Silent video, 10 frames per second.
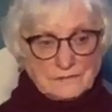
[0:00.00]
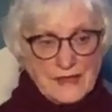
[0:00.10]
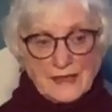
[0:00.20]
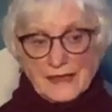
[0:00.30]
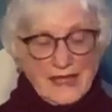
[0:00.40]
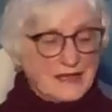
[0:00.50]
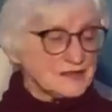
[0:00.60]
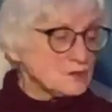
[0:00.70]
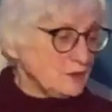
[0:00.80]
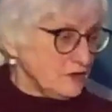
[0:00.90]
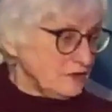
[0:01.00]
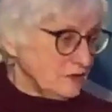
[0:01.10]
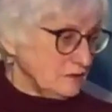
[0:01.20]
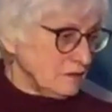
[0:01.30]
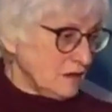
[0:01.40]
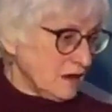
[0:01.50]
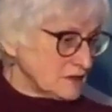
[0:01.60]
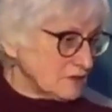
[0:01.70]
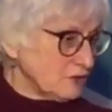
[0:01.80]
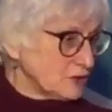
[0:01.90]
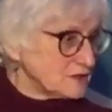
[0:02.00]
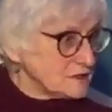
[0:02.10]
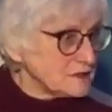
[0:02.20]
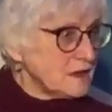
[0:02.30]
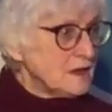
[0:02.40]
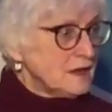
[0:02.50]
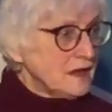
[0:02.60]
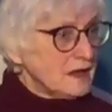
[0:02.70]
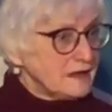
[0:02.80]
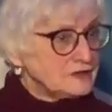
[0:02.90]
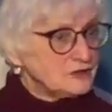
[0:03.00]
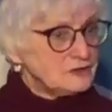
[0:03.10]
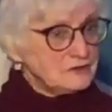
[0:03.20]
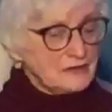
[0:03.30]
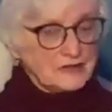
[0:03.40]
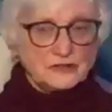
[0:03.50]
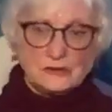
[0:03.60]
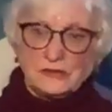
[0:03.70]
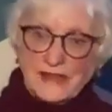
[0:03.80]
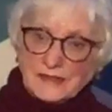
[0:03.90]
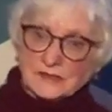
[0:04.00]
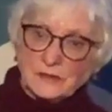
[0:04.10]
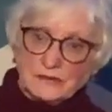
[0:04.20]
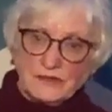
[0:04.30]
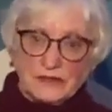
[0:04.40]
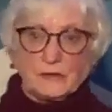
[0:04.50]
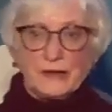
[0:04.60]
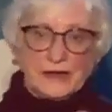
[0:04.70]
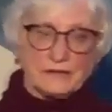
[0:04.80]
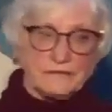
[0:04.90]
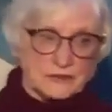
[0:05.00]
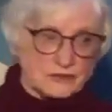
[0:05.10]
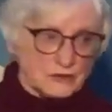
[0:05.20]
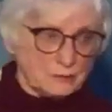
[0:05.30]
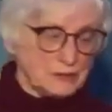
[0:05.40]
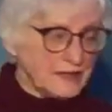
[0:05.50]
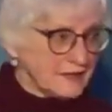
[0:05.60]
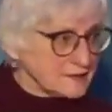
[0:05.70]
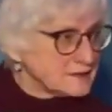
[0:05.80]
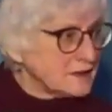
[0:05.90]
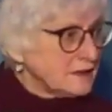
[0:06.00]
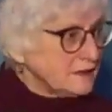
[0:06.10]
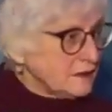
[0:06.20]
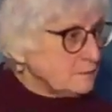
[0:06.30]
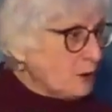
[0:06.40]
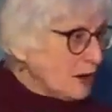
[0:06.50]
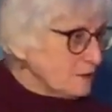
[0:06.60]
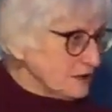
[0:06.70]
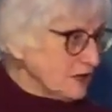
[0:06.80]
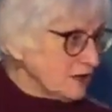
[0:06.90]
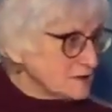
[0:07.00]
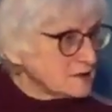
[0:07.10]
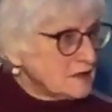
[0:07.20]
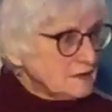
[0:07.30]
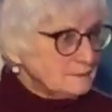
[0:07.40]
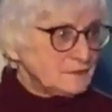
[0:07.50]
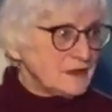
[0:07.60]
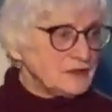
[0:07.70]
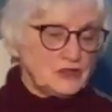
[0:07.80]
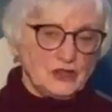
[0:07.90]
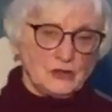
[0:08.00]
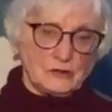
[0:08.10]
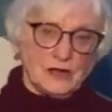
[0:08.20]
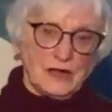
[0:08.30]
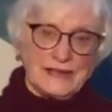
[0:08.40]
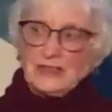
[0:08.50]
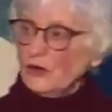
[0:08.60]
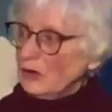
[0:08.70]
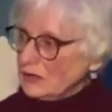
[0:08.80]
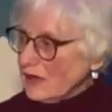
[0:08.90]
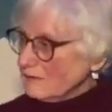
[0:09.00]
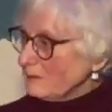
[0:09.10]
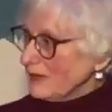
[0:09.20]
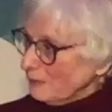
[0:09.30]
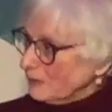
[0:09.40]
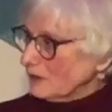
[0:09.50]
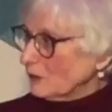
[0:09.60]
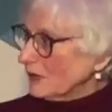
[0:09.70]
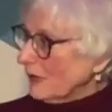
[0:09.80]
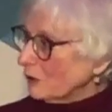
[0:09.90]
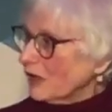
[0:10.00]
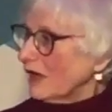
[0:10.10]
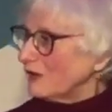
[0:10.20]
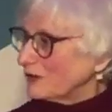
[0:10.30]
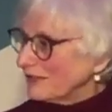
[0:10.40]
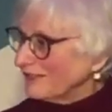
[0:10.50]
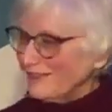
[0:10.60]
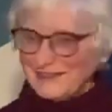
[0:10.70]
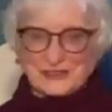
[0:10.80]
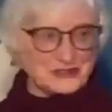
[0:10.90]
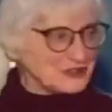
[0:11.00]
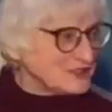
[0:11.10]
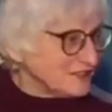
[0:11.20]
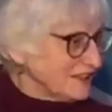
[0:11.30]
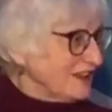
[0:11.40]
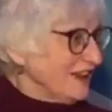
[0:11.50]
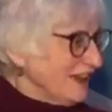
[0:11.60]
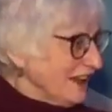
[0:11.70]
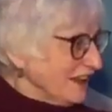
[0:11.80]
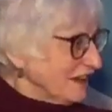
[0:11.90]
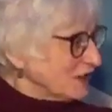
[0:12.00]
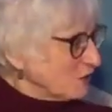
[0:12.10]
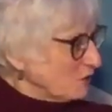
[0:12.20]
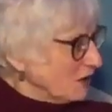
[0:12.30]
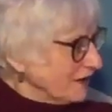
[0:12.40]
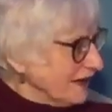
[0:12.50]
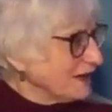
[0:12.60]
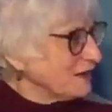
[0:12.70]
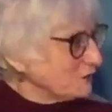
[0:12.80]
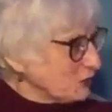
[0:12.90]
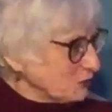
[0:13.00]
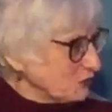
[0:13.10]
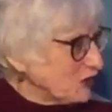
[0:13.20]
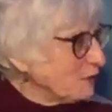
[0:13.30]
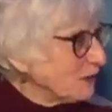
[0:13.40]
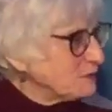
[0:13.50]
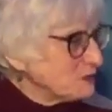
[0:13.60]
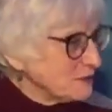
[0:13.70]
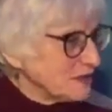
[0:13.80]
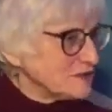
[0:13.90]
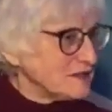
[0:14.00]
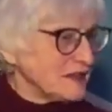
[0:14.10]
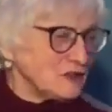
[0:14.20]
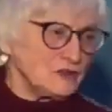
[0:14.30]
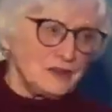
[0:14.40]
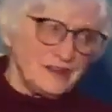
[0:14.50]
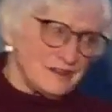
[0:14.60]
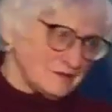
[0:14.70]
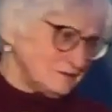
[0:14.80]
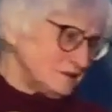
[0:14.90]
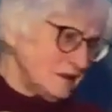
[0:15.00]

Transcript: and as with Hearts of Horses, I, I do that sort of thing, create a fictional place, in part because you know, I know a lot of people in Wallowa County, actually, and I don't want any of you to come up to me and say, you know,